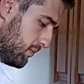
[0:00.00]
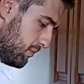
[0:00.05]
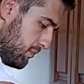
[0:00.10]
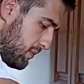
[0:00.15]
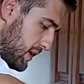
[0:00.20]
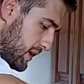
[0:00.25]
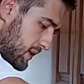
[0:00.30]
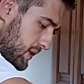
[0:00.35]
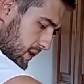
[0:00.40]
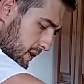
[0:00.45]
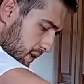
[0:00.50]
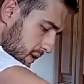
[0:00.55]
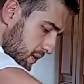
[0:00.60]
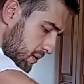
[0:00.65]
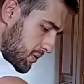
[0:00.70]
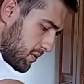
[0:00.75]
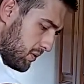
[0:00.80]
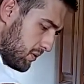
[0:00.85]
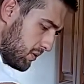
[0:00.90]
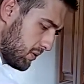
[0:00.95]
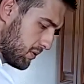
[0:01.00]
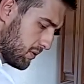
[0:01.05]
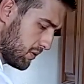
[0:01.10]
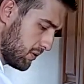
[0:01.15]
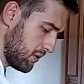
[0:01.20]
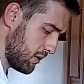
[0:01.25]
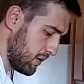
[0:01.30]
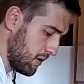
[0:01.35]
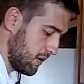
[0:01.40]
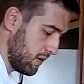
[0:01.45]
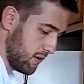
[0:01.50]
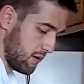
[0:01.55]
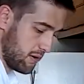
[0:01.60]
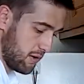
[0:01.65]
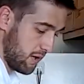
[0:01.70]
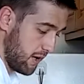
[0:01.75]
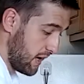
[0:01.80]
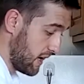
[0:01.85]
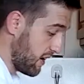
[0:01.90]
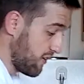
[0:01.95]
Mix it,
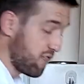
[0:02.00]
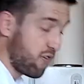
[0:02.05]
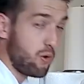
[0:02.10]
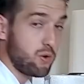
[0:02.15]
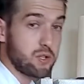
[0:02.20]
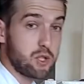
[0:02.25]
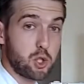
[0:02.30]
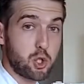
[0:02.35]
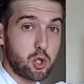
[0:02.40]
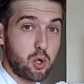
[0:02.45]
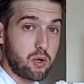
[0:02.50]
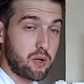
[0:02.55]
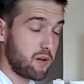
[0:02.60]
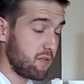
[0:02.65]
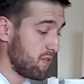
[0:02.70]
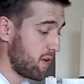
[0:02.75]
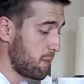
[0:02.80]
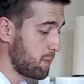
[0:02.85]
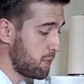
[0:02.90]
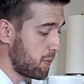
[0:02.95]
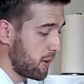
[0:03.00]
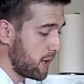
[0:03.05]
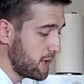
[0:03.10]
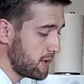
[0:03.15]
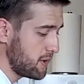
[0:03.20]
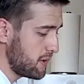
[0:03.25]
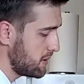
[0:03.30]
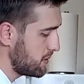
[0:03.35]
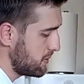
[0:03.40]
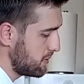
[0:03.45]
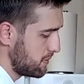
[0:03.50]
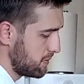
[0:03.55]
and if all the stock evaporated,